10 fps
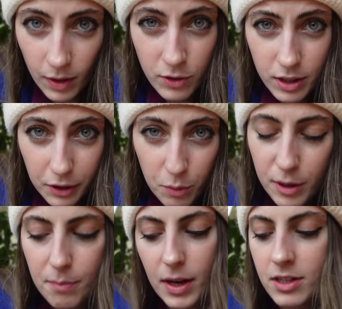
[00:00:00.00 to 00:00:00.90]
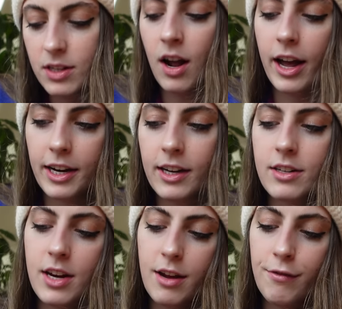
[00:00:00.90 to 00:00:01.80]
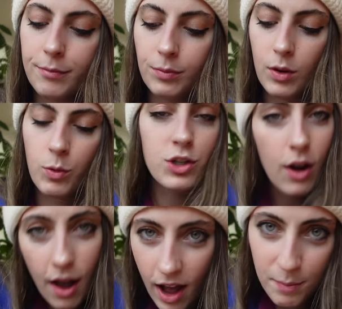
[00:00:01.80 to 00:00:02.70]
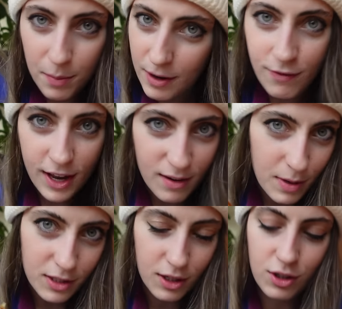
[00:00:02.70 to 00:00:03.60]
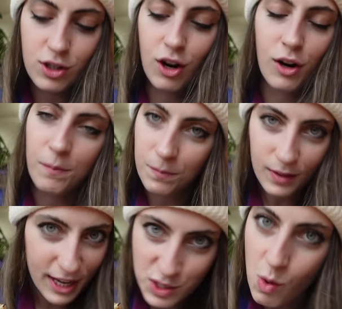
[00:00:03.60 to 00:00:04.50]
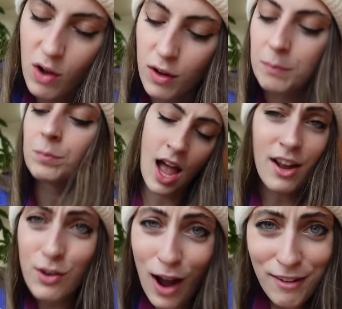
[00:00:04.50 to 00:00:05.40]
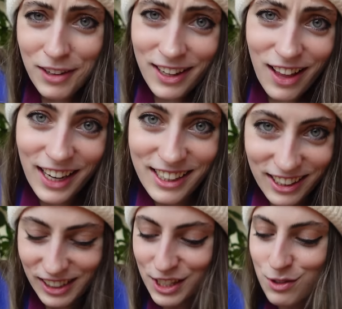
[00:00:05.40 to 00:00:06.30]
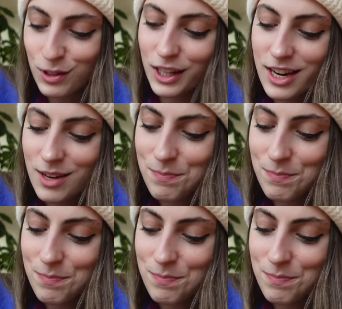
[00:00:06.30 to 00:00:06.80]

There's a little bit of mustard hiding underneath, which I'm a big fan of mustard, so it's welcome. I don't know, I really like it. It's really